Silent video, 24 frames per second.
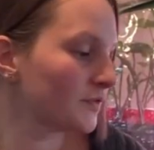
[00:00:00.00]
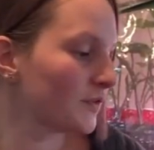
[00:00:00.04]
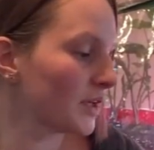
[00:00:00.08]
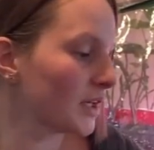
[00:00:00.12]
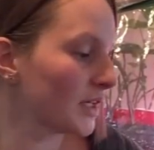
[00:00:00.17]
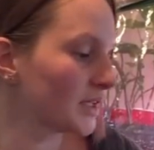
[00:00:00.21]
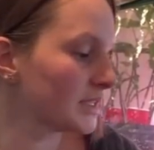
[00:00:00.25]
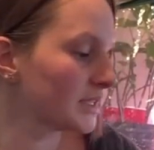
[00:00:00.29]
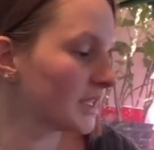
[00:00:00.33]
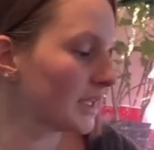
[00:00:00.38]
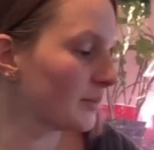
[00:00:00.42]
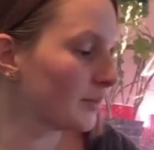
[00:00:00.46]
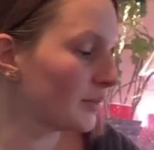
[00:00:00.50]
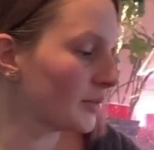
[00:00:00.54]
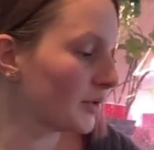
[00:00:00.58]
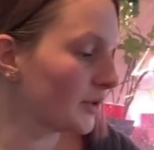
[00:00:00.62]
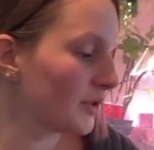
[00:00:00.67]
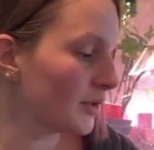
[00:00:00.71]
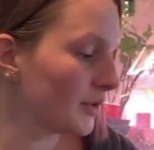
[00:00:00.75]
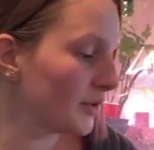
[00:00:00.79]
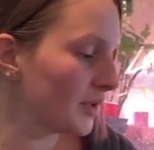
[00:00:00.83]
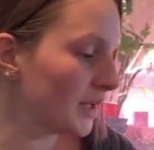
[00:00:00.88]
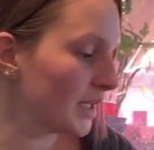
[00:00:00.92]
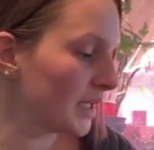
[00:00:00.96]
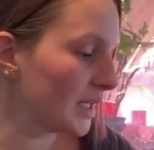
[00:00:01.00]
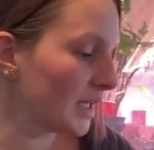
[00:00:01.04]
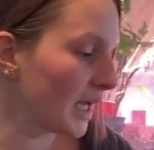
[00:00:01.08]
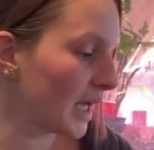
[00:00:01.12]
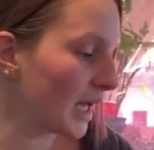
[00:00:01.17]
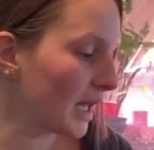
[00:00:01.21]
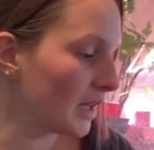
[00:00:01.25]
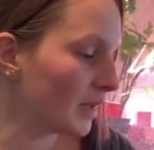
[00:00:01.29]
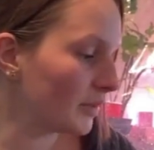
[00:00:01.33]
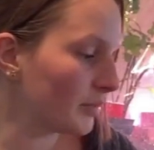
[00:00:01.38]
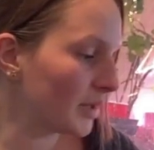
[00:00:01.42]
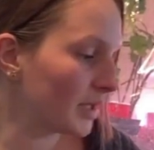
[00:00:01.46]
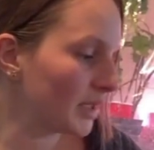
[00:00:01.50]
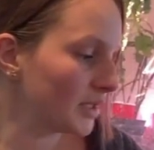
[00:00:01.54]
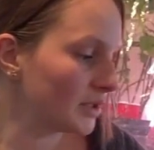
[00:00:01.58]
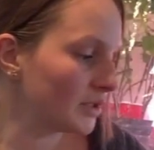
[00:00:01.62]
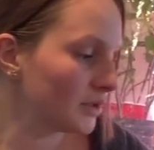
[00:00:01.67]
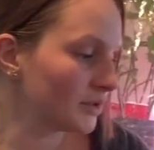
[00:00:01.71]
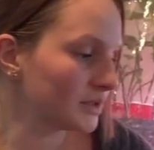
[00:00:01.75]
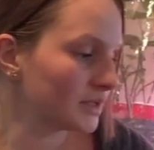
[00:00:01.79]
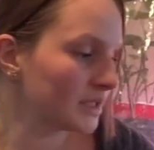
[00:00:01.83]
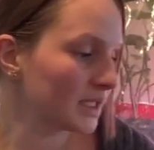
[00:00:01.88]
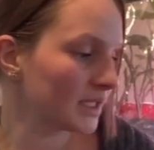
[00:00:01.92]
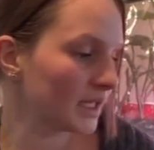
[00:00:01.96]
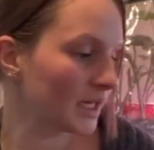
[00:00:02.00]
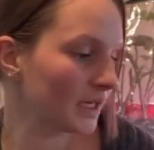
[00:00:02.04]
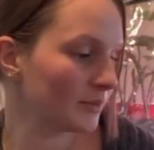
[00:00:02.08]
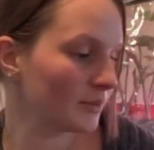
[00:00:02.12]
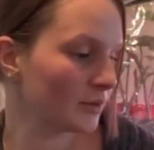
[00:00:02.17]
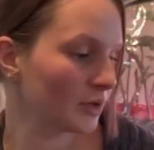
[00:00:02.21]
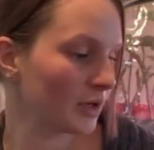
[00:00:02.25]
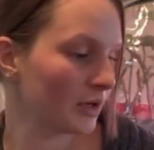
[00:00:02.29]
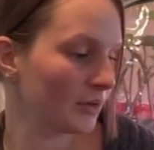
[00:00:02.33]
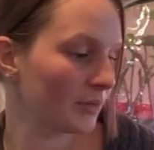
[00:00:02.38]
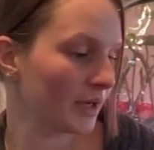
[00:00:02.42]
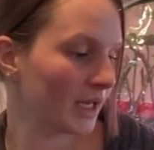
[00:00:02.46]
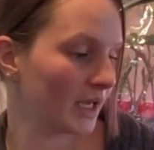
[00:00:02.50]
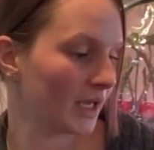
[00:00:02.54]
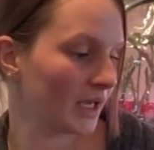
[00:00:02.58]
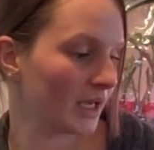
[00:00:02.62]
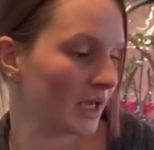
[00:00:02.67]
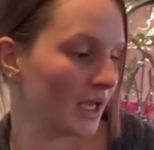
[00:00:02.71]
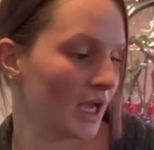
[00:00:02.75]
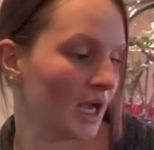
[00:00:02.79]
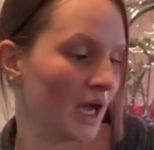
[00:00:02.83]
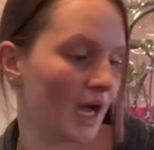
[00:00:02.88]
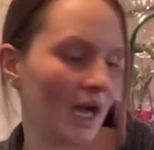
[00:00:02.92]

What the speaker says: For example, the jalapeños that I'm growing,